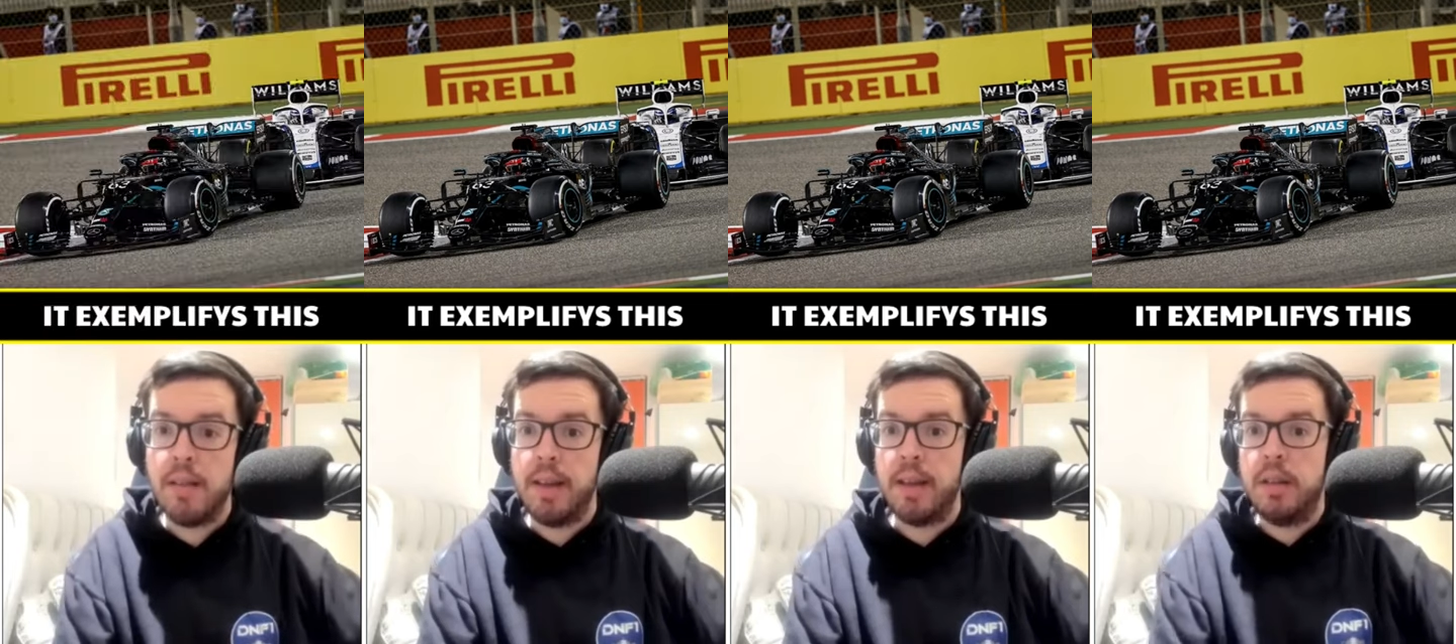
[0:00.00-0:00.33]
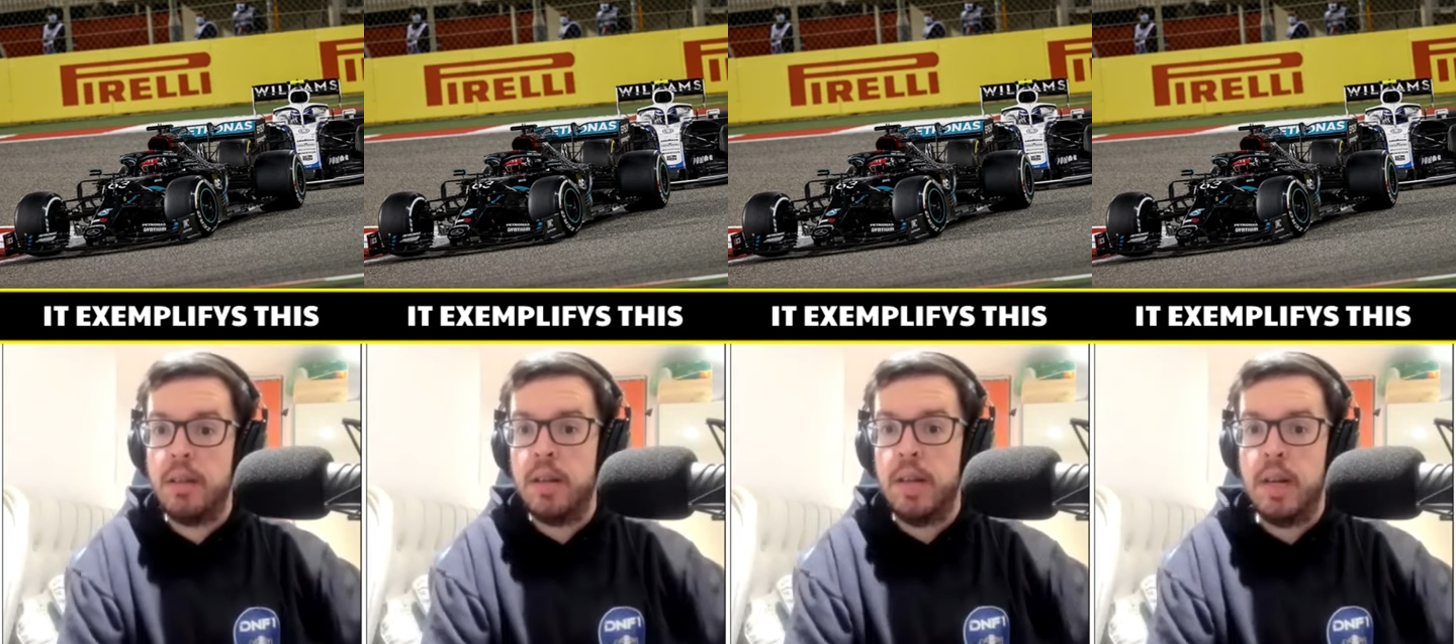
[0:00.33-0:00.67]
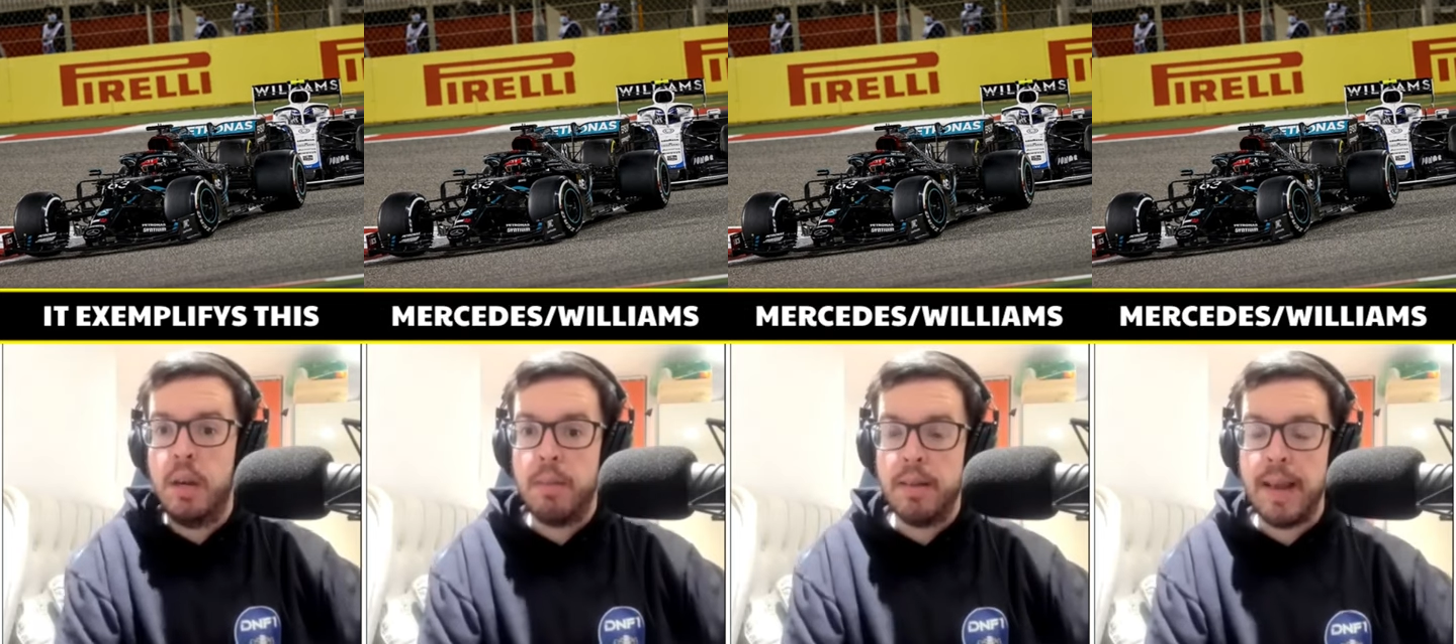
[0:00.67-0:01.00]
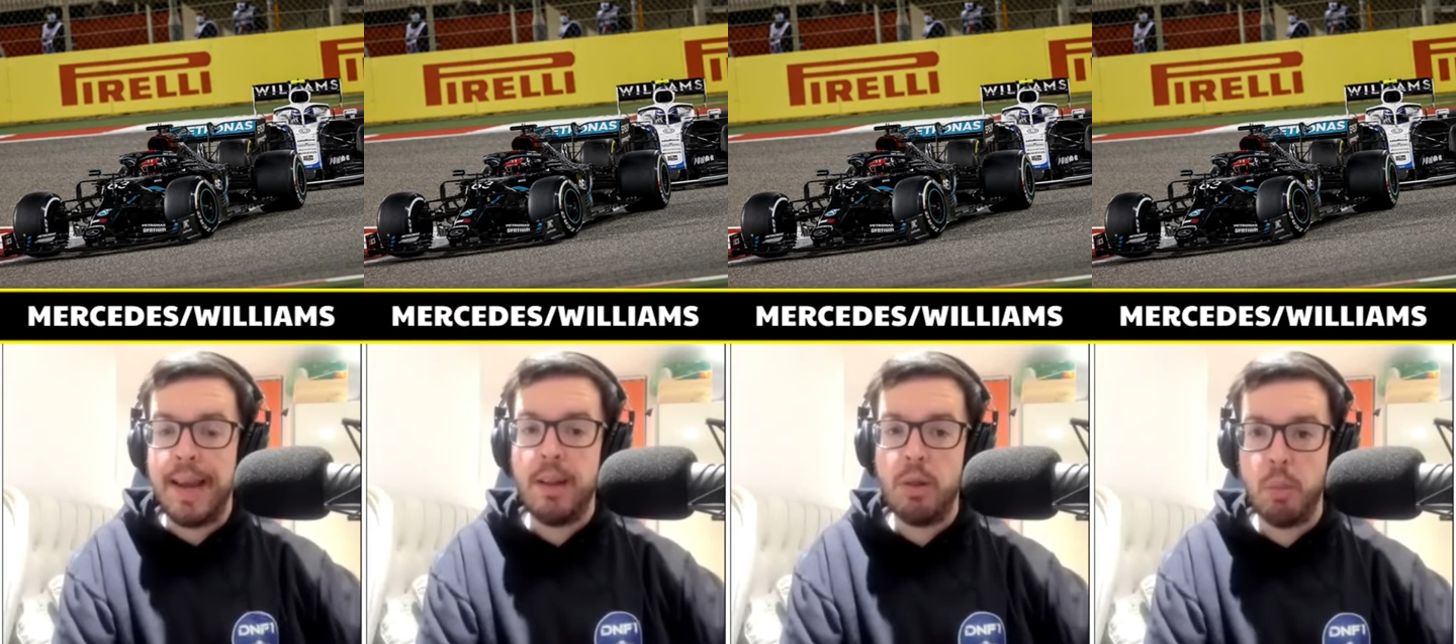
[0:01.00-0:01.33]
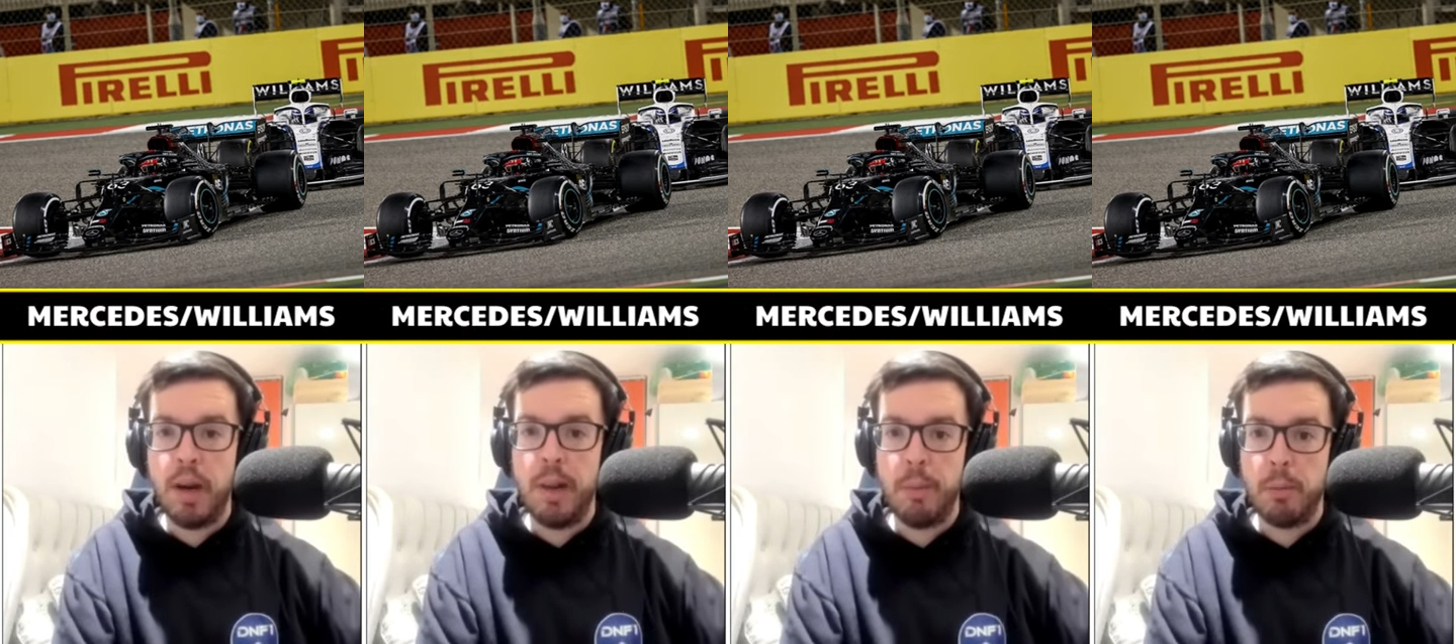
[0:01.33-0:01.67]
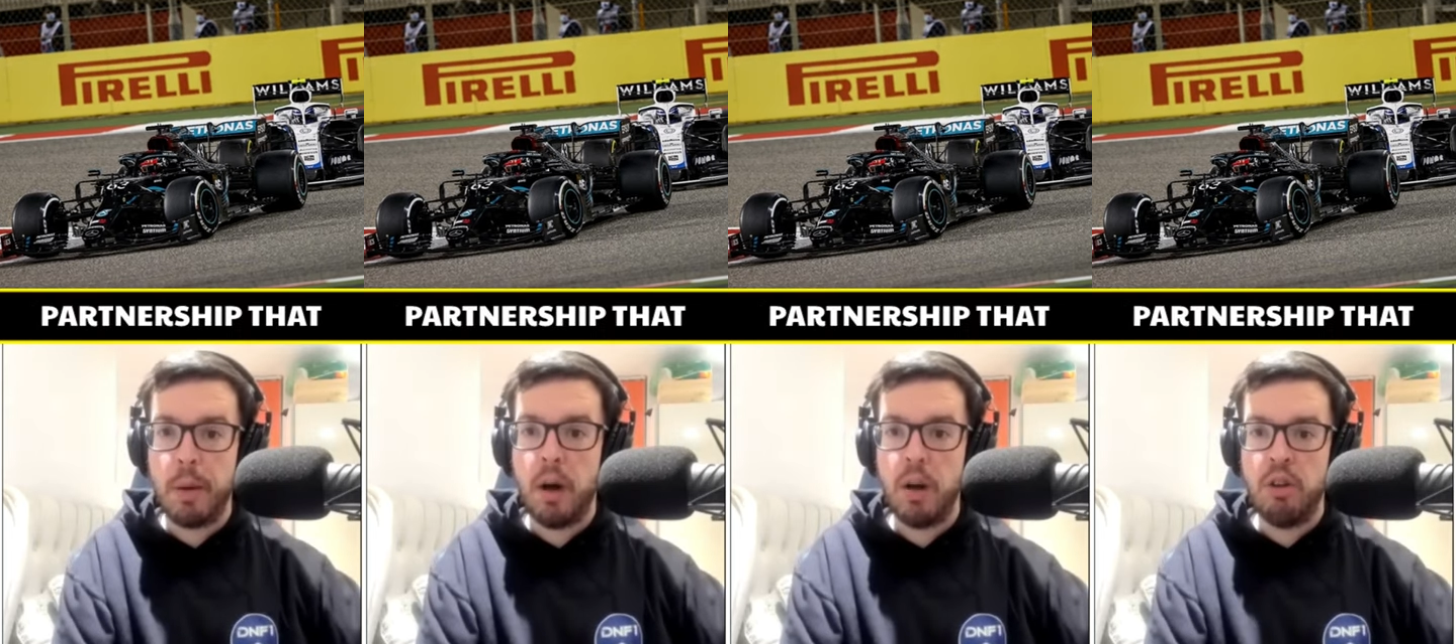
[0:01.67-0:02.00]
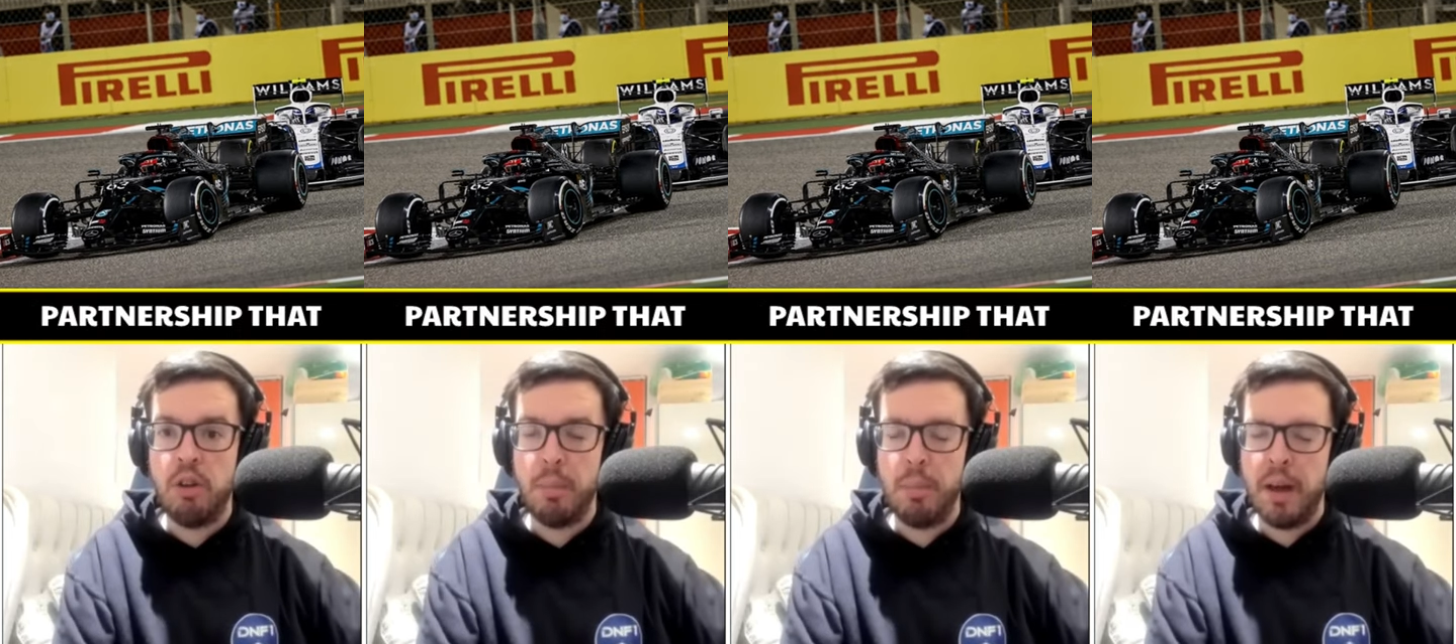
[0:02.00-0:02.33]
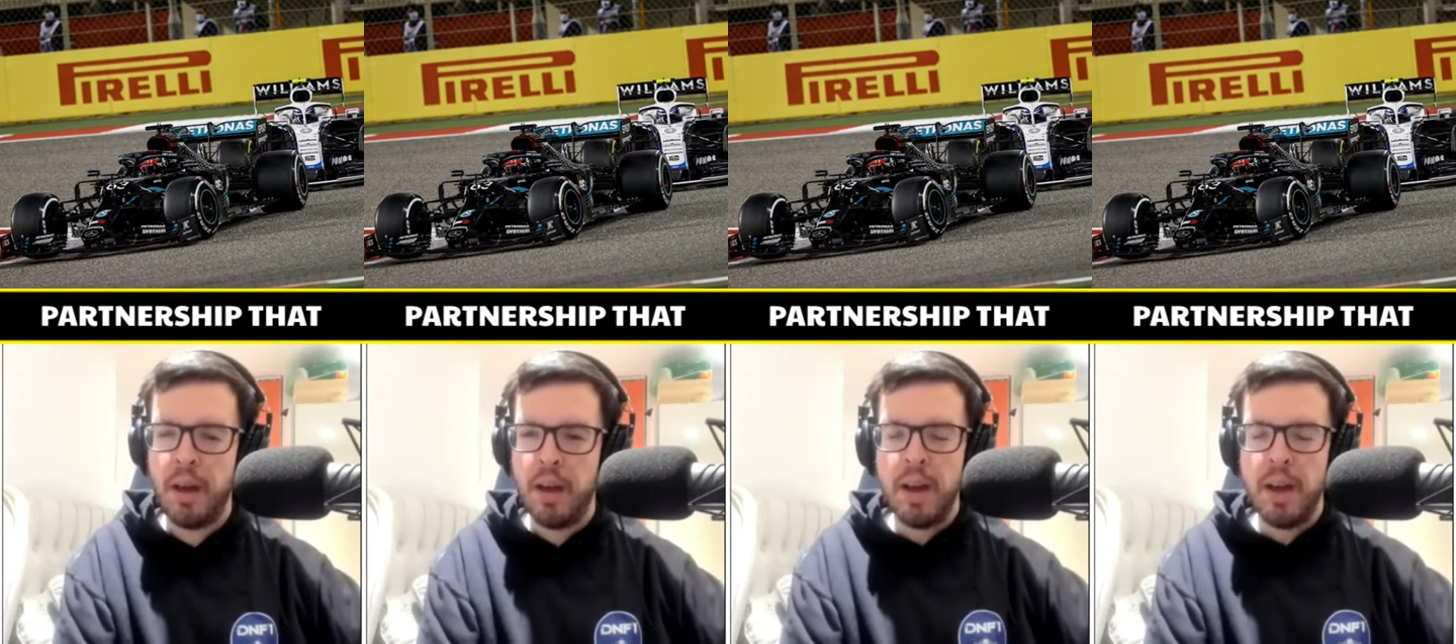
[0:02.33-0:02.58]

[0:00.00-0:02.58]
this Mercedes-Williams partnership that